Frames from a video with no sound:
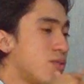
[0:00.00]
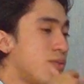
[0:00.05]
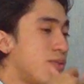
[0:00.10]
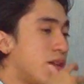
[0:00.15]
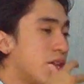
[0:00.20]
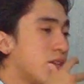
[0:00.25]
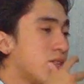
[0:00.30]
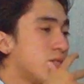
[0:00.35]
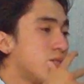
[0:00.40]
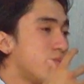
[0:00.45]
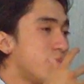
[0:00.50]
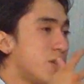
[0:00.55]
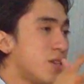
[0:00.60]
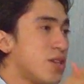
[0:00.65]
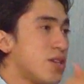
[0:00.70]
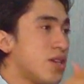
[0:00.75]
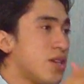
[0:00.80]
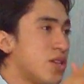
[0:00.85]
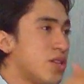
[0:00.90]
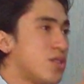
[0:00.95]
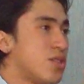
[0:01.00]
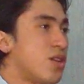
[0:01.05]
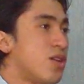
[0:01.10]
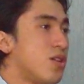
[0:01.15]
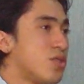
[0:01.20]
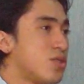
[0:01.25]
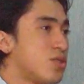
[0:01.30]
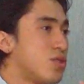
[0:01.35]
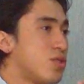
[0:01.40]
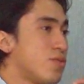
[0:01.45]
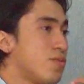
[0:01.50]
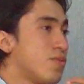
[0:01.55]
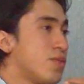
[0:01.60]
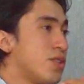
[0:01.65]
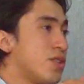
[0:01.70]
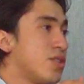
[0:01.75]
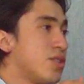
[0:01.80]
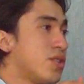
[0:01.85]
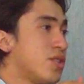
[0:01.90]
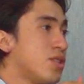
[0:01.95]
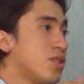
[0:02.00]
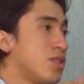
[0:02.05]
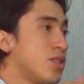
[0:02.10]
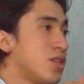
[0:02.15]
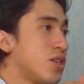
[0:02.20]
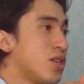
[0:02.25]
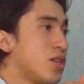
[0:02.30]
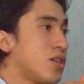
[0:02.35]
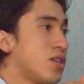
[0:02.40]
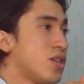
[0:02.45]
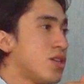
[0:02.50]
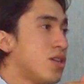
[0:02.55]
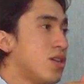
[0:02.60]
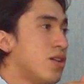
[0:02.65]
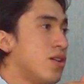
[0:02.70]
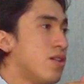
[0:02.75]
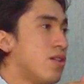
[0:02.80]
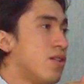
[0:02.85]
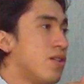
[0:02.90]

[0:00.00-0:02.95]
a way to be in touch with the